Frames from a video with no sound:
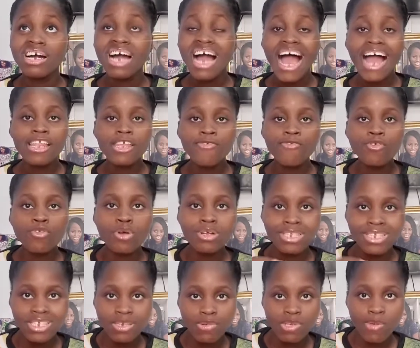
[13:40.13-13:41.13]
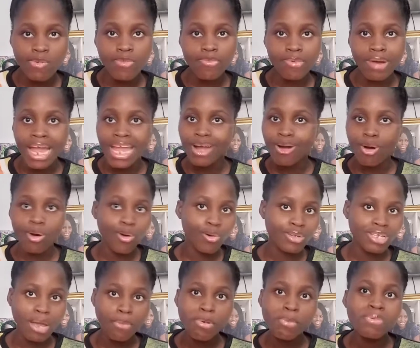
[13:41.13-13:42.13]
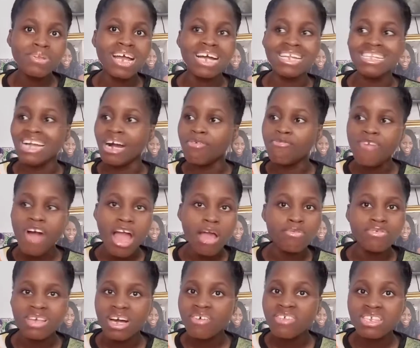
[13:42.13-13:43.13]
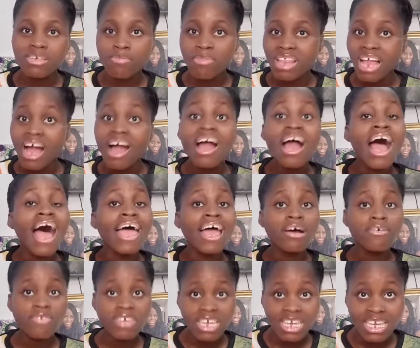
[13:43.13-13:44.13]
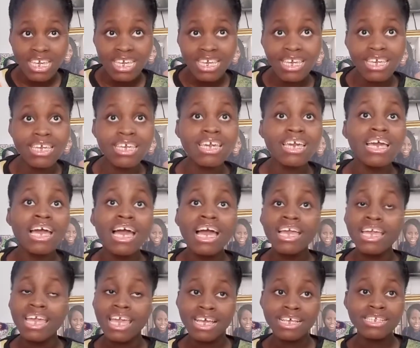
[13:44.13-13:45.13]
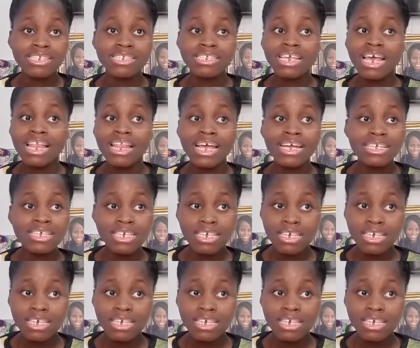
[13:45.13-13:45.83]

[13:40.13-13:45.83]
and if you notice, those are people I call, they are people that their vibes are similar. I have Kiki. Yes, I like